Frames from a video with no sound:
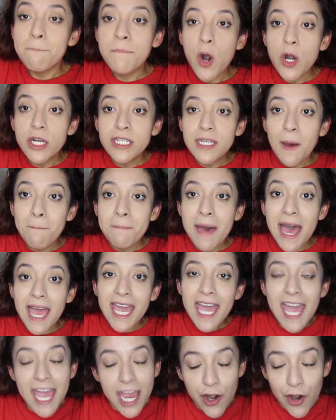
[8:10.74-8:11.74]
part my
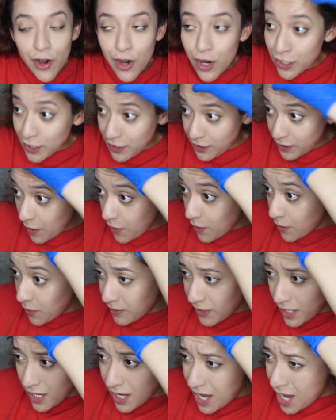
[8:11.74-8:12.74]
hair. So
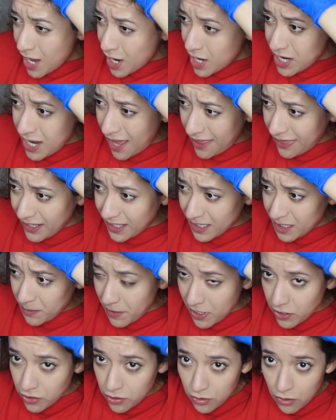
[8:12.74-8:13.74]
nothing
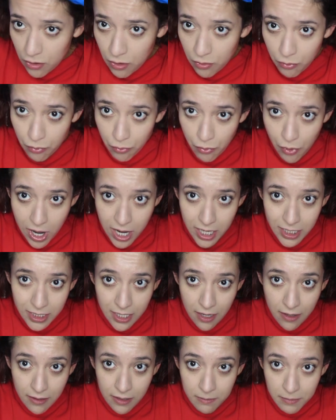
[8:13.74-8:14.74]
special, right
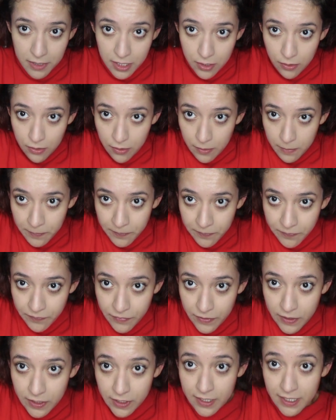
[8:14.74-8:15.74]
down the middle,
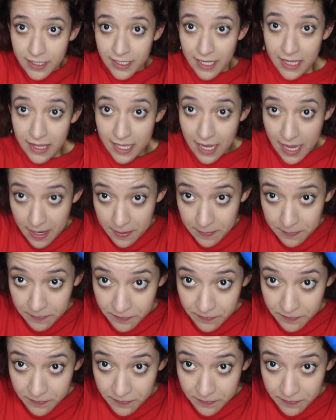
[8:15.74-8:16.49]
just like that.